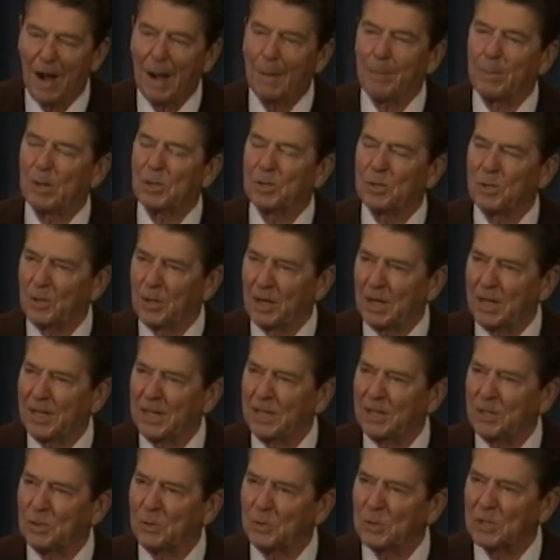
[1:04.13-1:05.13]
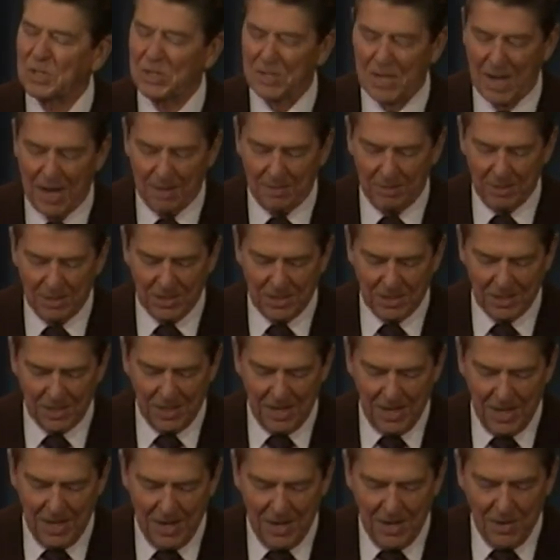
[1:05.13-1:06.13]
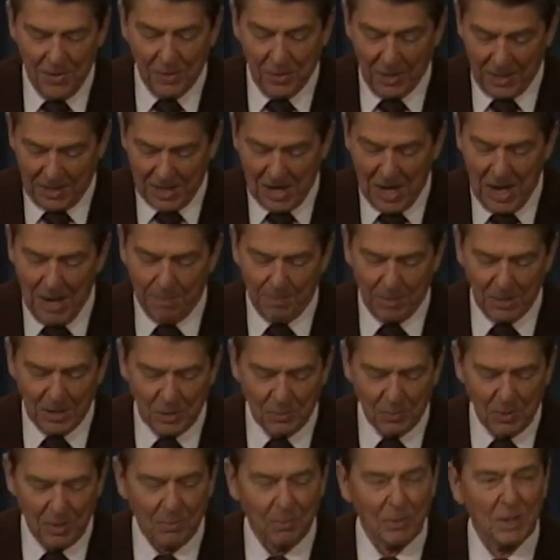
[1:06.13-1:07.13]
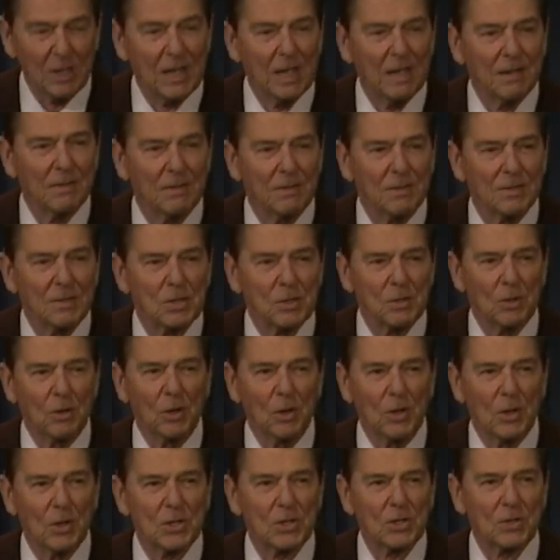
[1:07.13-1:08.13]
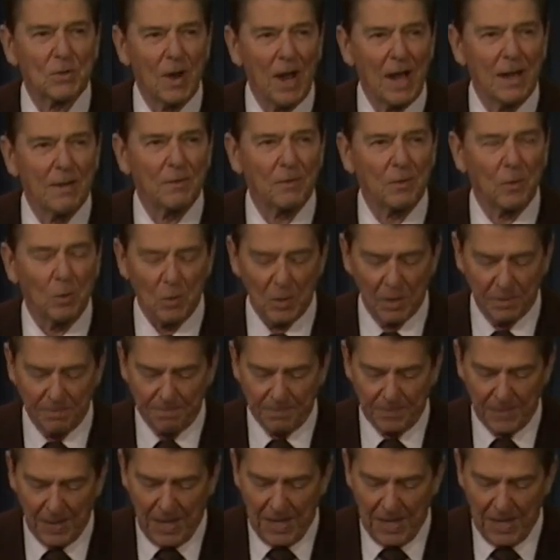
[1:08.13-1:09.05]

opportunity to establish or accomplish what we have so long strived for.